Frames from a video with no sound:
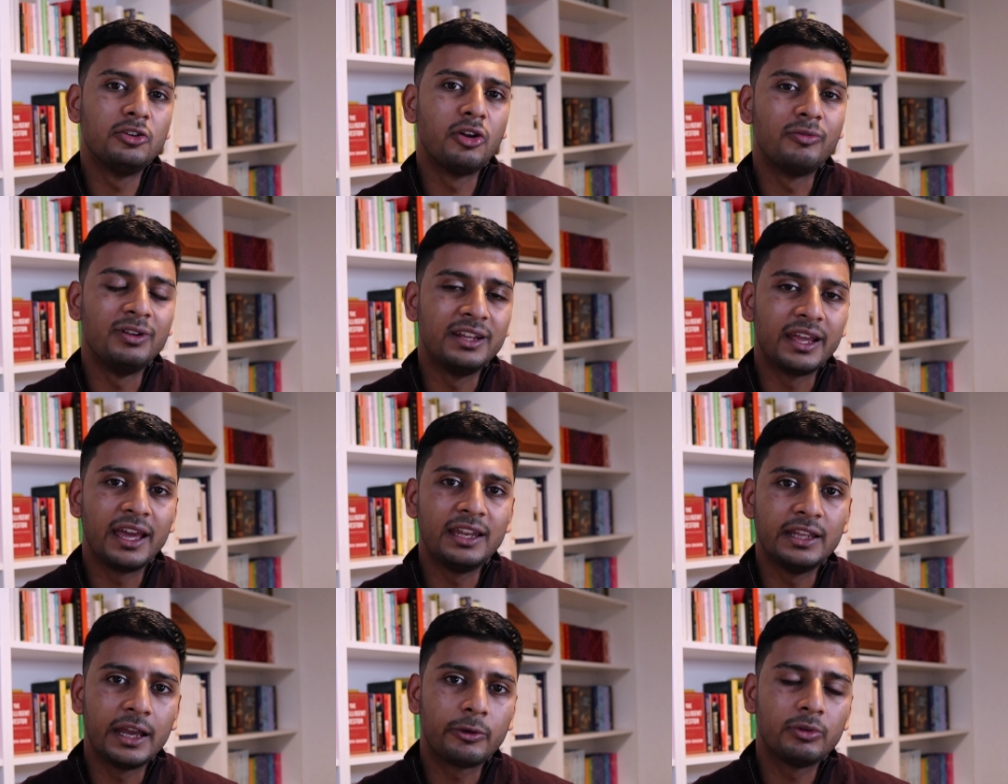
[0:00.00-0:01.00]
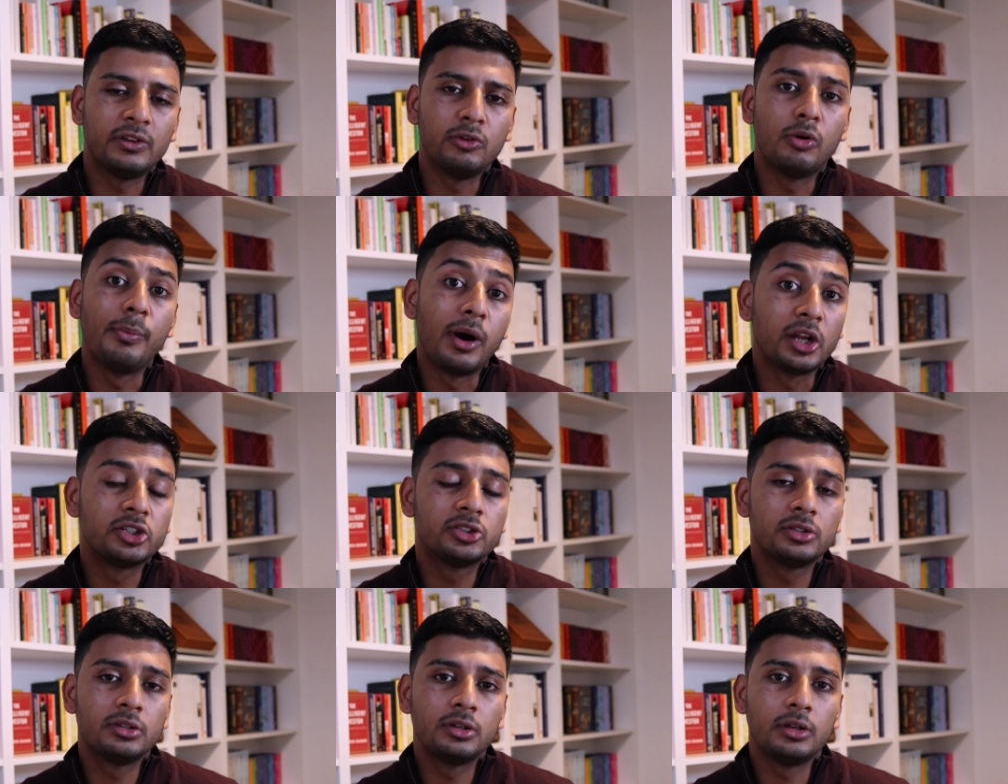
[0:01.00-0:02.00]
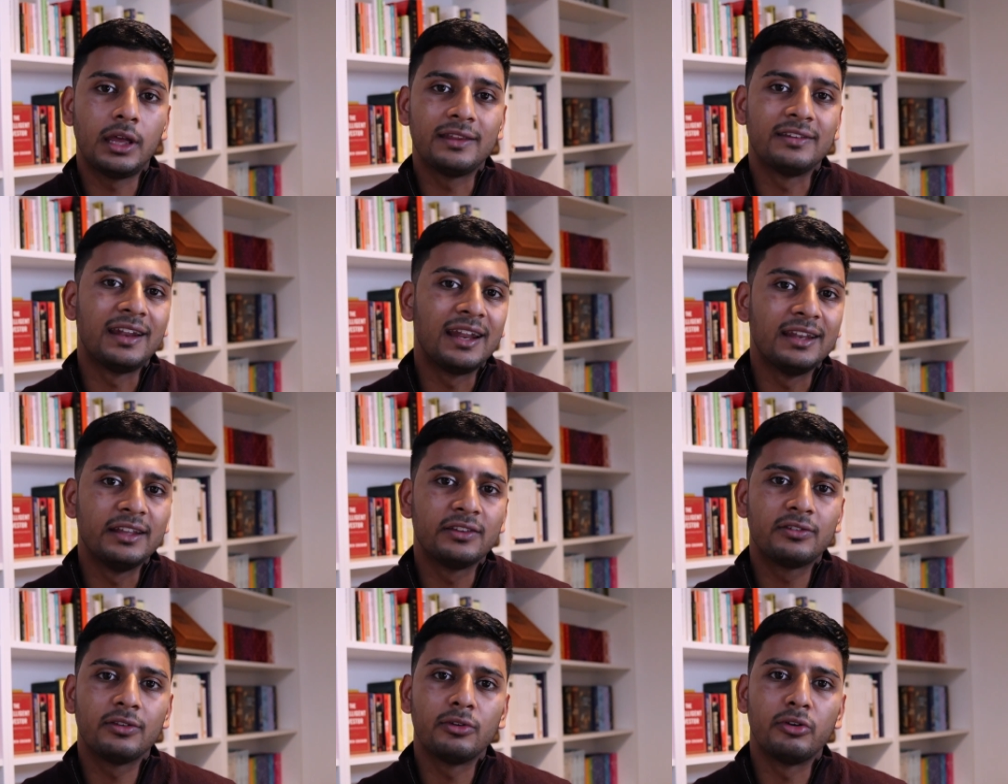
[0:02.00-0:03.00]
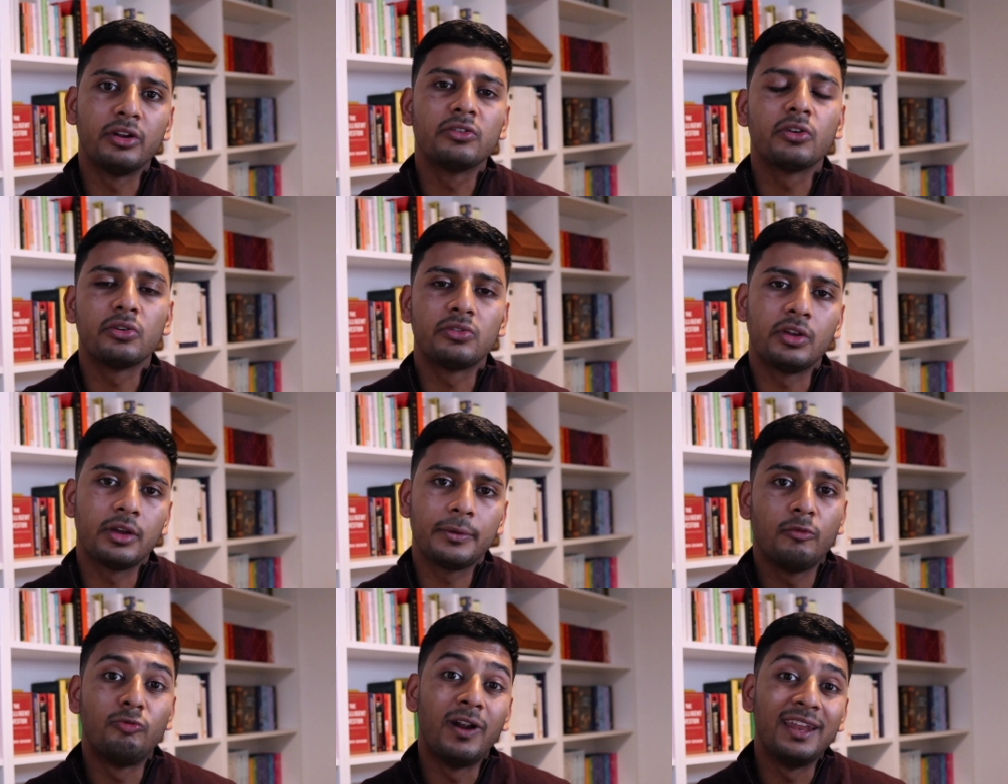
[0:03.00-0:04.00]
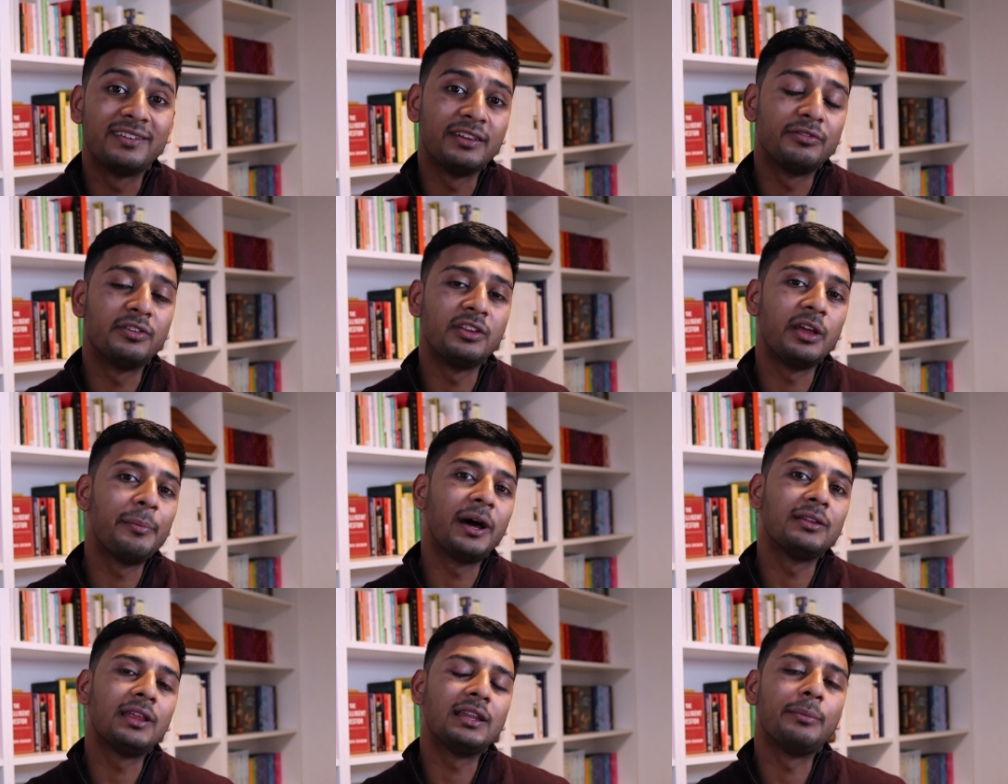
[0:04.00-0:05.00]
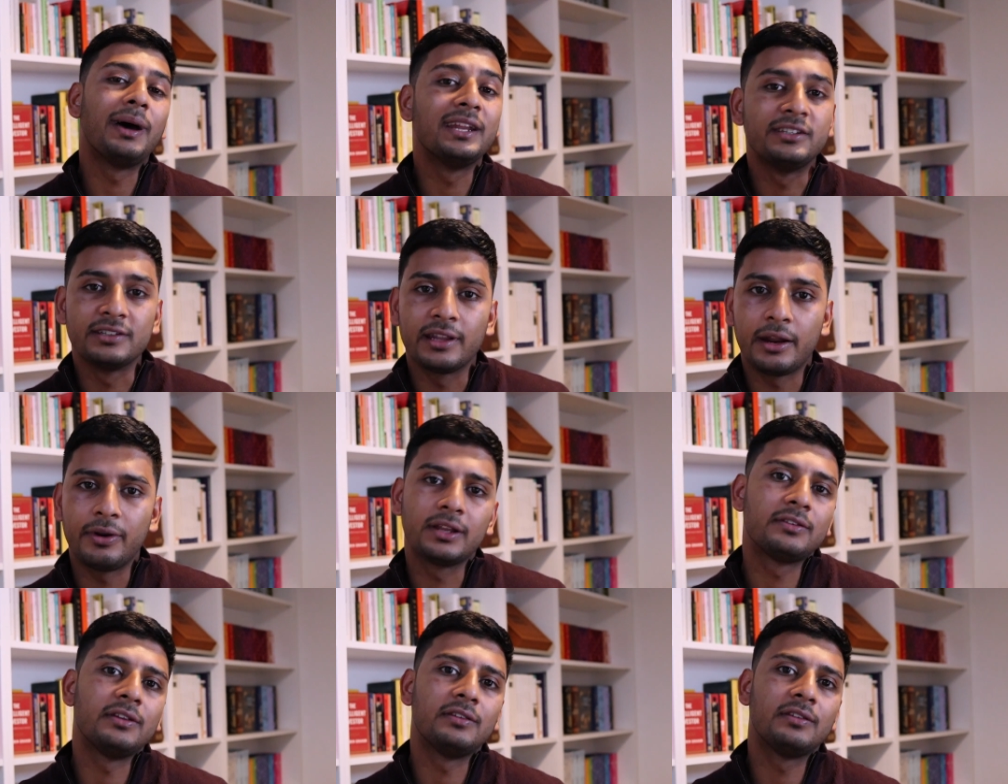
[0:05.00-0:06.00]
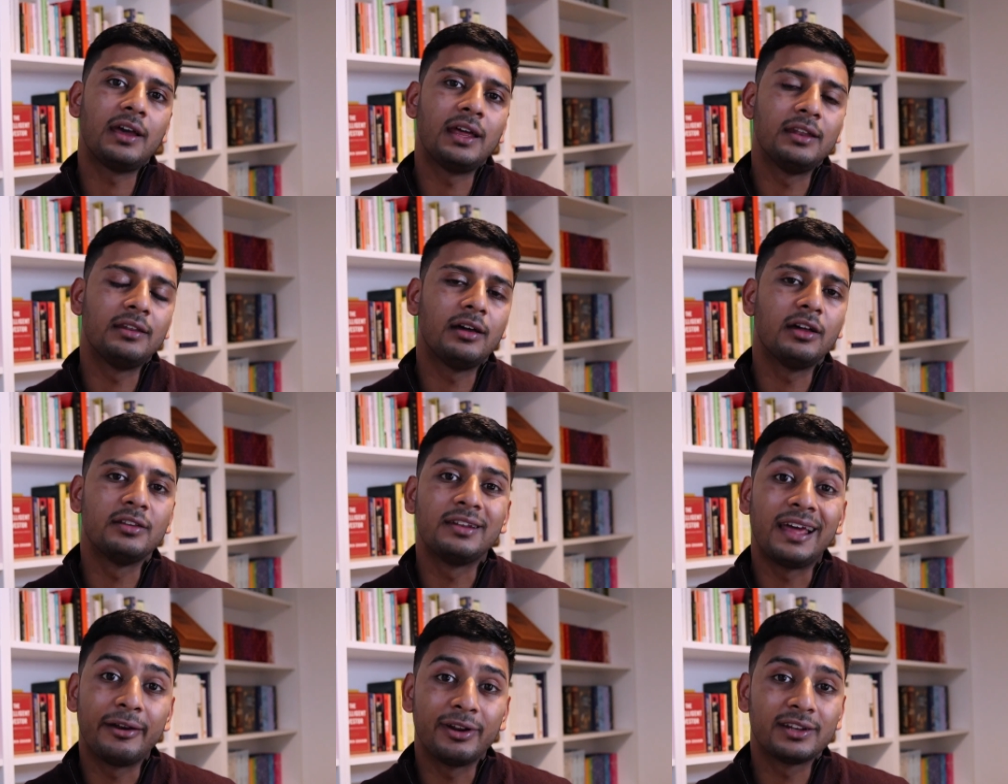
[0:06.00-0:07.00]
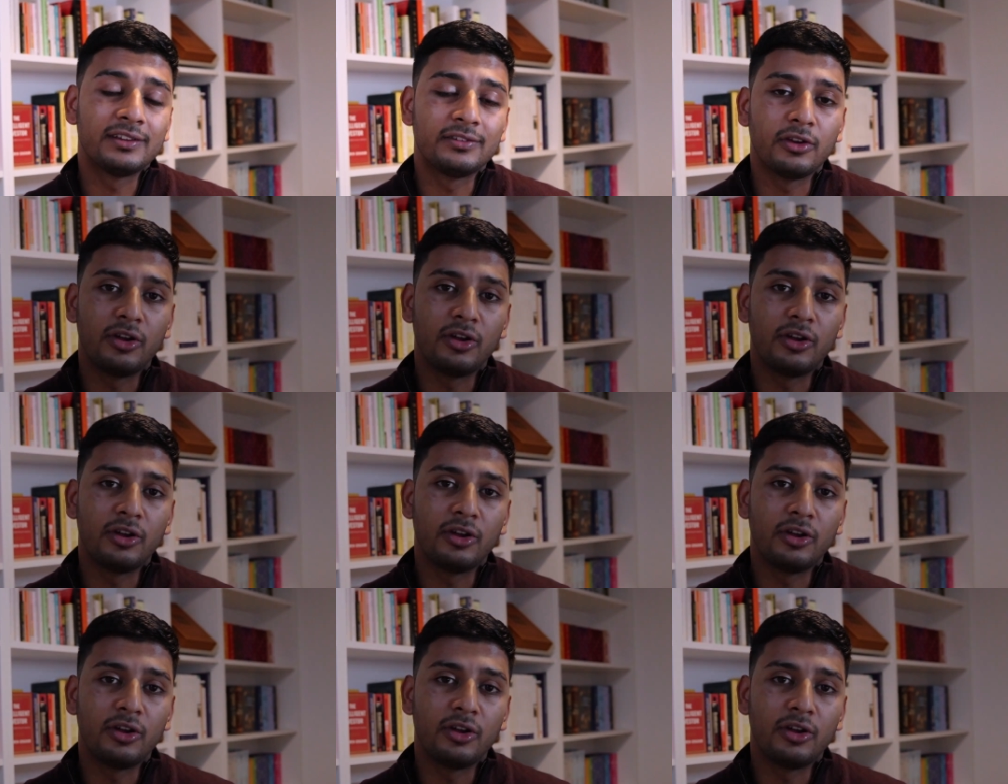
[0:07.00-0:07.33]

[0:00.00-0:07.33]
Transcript: You don't really get any equity or much as an analyst or an associate relative to the amount that the managing directors and other directors